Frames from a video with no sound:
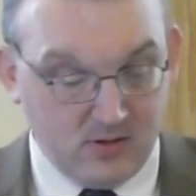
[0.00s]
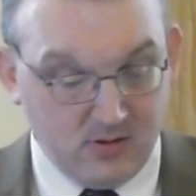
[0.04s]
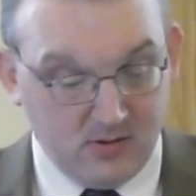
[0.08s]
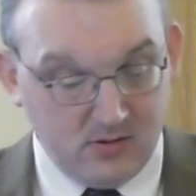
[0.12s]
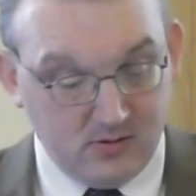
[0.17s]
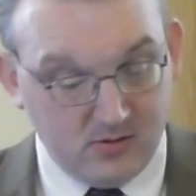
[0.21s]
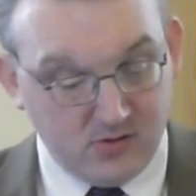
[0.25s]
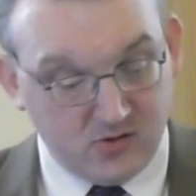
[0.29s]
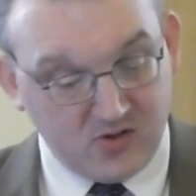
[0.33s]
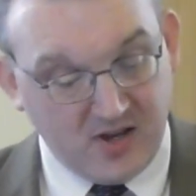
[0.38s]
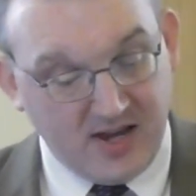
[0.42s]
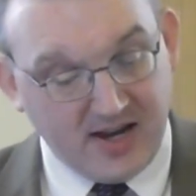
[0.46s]

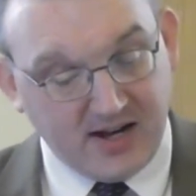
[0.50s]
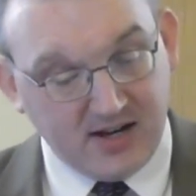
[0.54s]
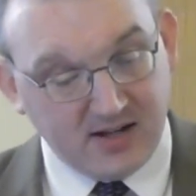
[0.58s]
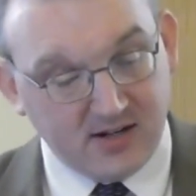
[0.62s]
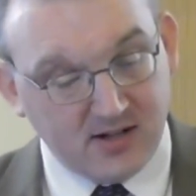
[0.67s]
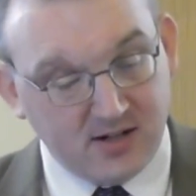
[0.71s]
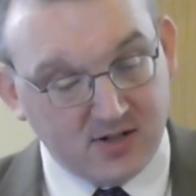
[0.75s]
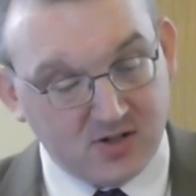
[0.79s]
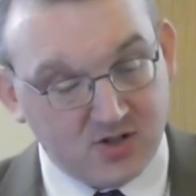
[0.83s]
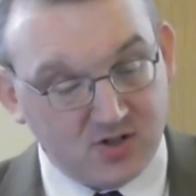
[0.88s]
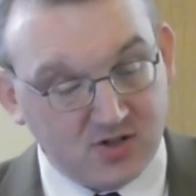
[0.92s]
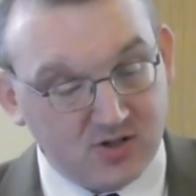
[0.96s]
The second
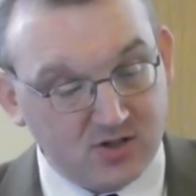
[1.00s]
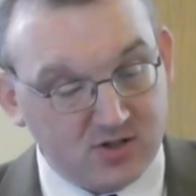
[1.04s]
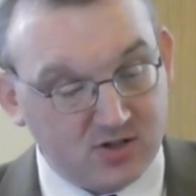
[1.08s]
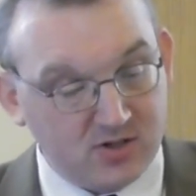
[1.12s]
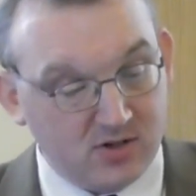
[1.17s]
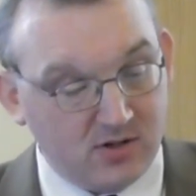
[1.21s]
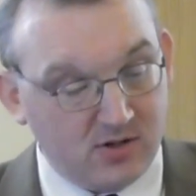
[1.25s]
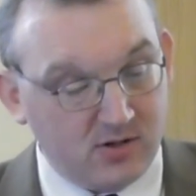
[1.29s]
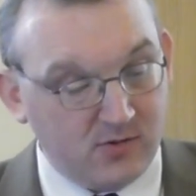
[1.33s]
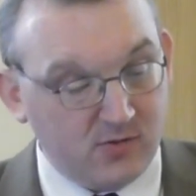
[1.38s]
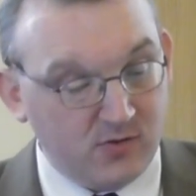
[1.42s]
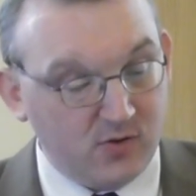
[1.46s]
instance
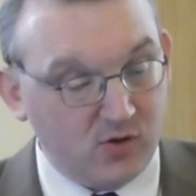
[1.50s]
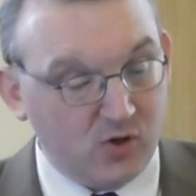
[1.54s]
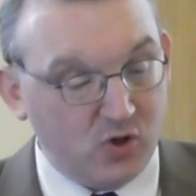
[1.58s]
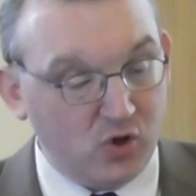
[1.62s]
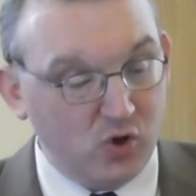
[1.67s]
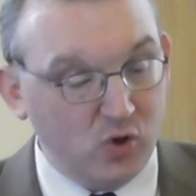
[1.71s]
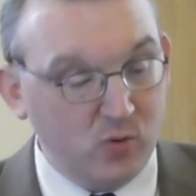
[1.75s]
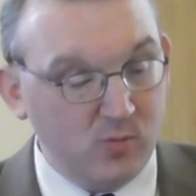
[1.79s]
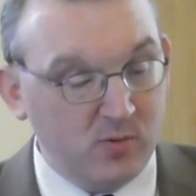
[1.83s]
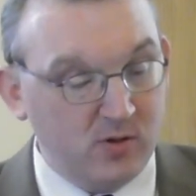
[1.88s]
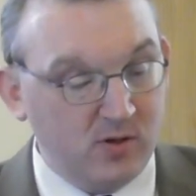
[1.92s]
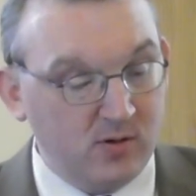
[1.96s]
of
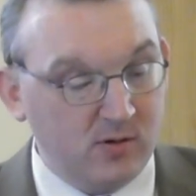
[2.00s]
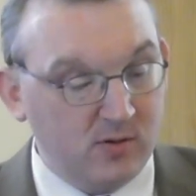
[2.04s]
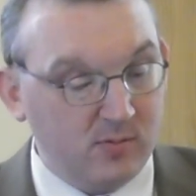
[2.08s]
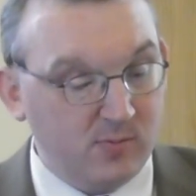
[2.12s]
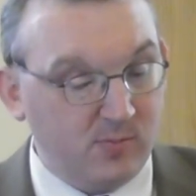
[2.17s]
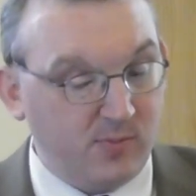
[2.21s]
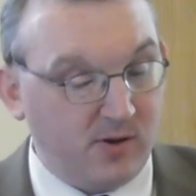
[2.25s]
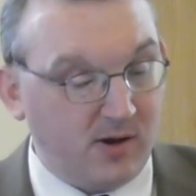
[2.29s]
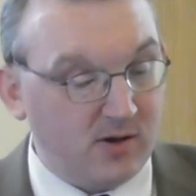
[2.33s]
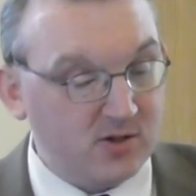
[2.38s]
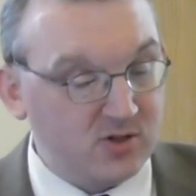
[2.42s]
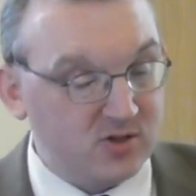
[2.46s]
human
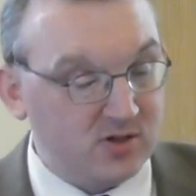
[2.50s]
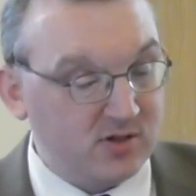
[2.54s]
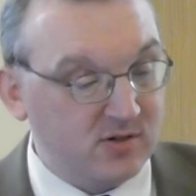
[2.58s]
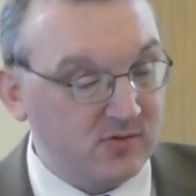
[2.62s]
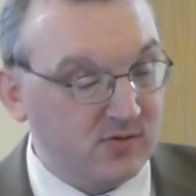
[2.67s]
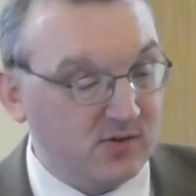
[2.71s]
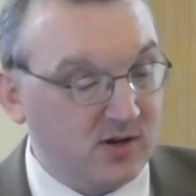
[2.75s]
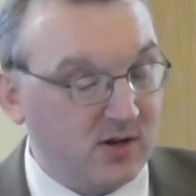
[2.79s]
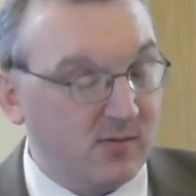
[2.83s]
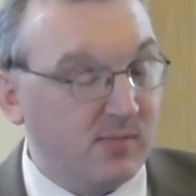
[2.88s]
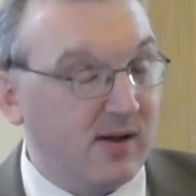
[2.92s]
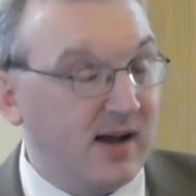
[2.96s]

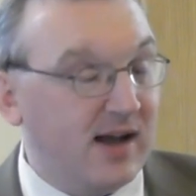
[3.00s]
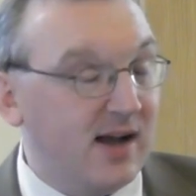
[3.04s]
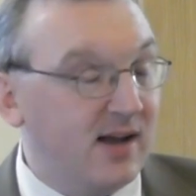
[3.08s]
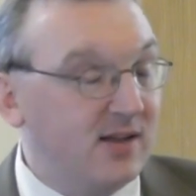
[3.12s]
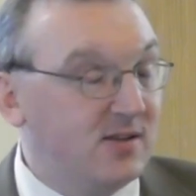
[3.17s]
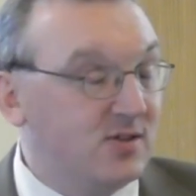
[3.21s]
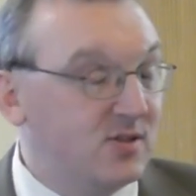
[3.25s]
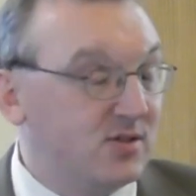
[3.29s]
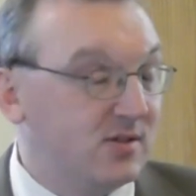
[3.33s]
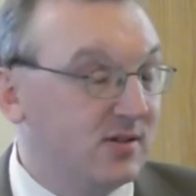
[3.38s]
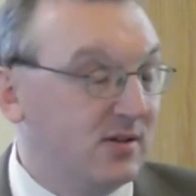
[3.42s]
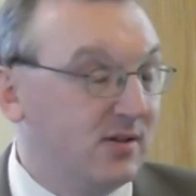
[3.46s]
positive
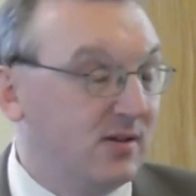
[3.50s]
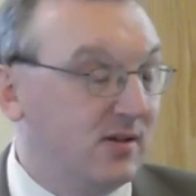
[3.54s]
commands